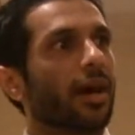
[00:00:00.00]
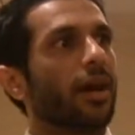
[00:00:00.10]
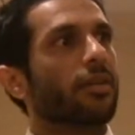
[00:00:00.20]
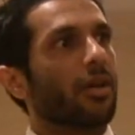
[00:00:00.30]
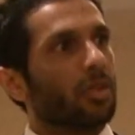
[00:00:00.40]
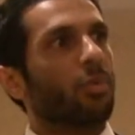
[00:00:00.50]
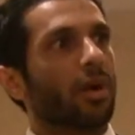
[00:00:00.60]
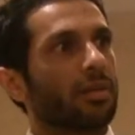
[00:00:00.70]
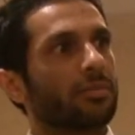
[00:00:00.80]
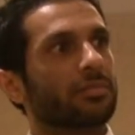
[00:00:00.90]
Another
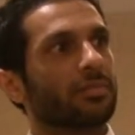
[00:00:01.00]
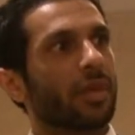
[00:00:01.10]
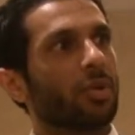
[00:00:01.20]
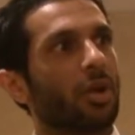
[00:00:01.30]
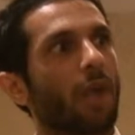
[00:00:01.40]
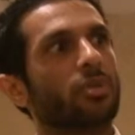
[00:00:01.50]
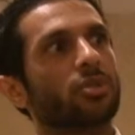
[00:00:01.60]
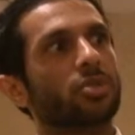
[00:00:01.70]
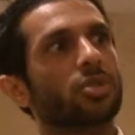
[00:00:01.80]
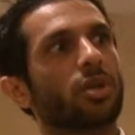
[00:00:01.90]
one that we commonly
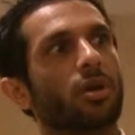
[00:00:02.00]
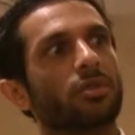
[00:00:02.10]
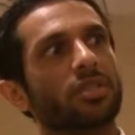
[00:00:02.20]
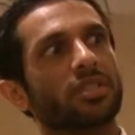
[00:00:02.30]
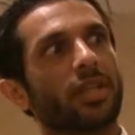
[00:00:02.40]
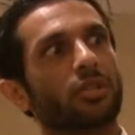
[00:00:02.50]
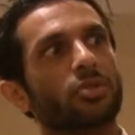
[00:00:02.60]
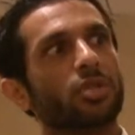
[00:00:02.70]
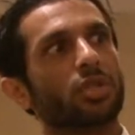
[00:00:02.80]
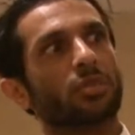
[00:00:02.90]
use is called the seller's
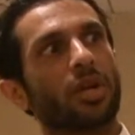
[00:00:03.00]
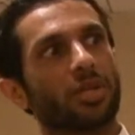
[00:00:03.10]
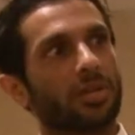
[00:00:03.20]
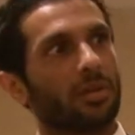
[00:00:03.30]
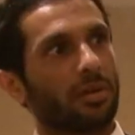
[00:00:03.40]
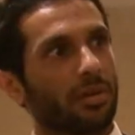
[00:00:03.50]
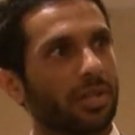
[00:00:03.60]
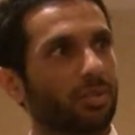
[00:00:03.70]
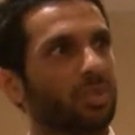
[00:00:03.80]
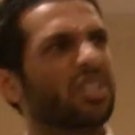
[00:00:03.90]
discretionary
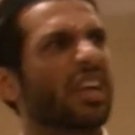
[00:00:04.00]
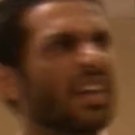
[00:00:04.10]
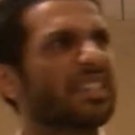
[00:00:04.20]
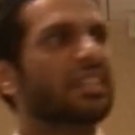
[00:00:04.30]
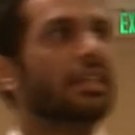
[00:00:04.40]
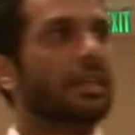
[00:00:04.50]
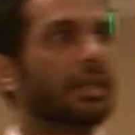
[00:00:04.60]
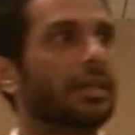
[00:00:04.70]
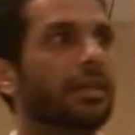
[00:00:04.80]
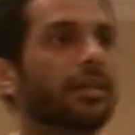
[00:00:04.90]
earnings, which is
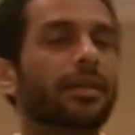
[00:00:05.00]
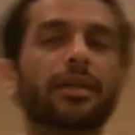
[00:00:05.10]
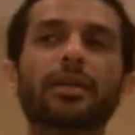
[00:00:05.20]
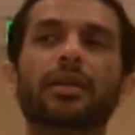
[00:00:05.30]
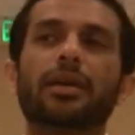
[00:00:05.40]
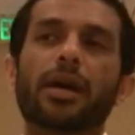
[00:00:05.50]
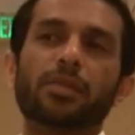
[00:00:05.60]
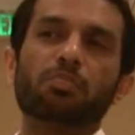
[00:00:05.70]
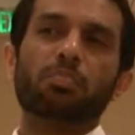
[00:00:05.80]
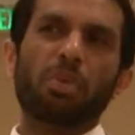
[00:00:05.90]
SDE. It's
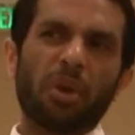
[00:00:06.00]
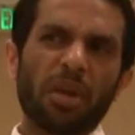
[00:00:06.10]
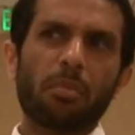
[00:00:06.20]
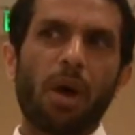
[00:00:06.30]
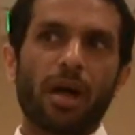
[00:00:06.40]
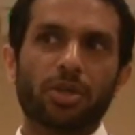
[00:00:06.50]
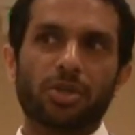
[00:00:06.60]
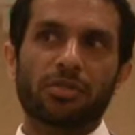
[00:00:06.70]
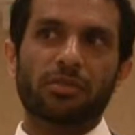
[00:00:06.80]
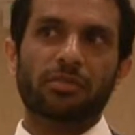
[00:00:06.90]
pretty
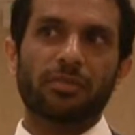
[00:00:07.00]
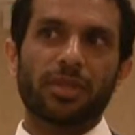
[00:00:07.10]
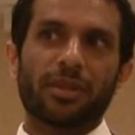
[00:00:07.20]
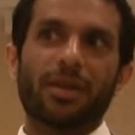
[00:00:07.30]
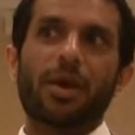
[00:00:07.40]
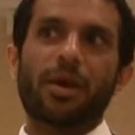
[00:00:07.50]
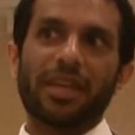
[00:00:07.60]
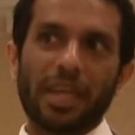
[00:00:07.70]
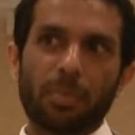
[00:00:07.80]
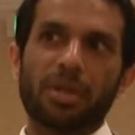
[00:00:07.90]
much
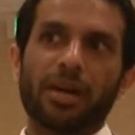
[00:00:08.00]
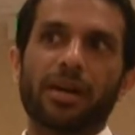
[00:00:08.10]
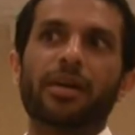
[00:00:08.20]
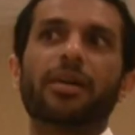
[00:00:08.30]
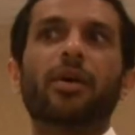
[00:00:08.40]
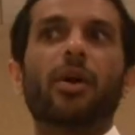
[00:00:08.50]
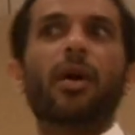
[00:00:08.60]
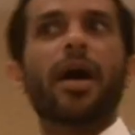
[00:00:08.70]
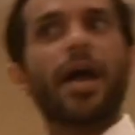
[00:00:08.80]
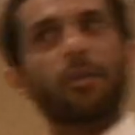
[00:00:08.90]
EBITDA,
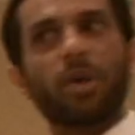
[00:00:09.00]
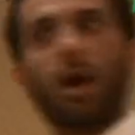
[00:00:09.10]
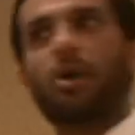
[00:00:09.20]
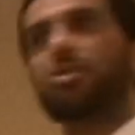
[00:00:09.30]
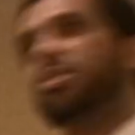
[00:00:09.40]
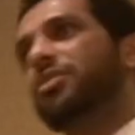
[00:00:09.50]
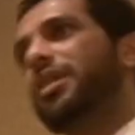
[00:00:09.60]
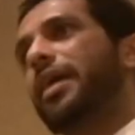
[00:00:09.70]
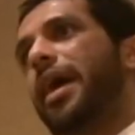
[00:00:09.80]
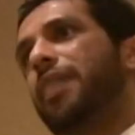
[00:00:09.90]
and we also
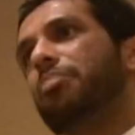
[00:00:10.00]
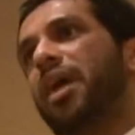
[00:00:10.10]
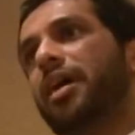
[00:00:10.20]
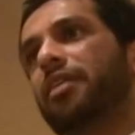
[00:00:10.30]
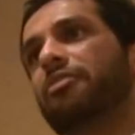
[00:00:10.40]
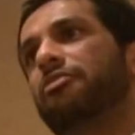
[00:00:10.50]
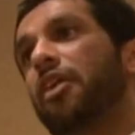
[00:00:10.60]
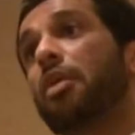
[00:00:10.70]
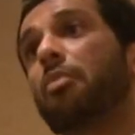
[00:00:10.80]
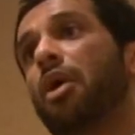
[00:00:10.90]
then add back a
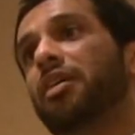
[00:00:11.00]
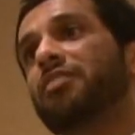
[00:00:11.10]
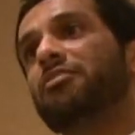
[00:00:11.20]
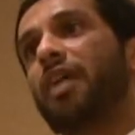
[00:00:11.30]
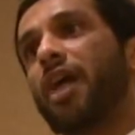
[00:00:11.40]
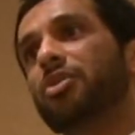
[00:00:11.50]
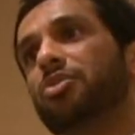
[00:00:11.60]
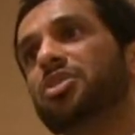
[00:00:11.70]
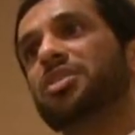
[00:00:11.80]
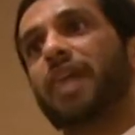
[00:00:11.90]
fair market value
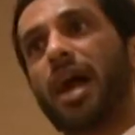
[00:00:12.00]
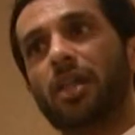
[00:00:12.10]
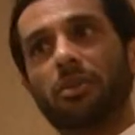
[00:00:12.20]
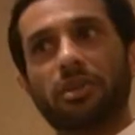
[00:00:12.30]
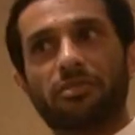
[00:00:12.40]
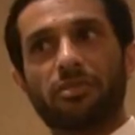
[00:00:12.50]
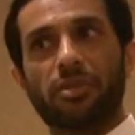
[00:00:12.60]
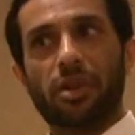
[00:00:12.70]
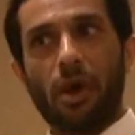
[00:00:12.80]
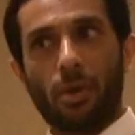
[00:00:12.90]
salary for
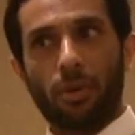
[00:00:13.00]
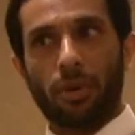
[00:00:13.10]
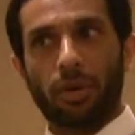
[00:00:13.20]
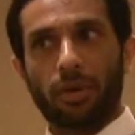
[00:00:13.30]
the owner.